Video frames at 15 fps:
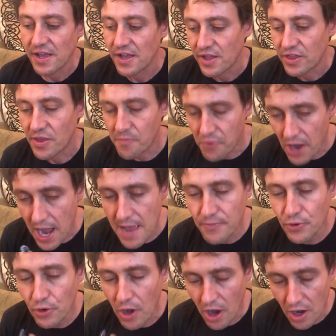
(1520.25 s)
the
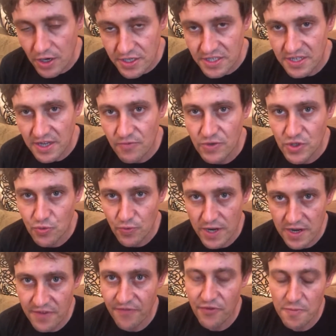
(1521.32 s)
Bible honestly was written
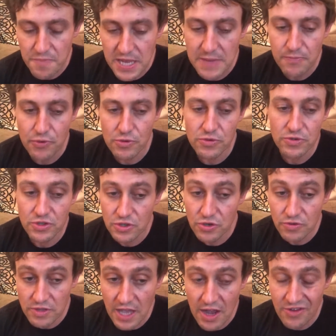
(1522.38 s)
for people two
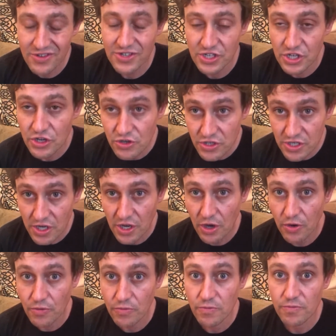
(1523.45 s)
thousand years
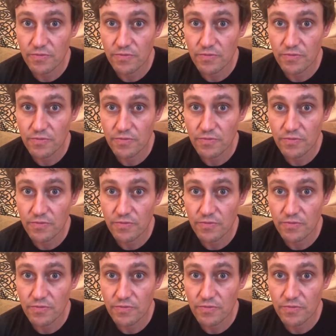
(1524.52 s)
ago.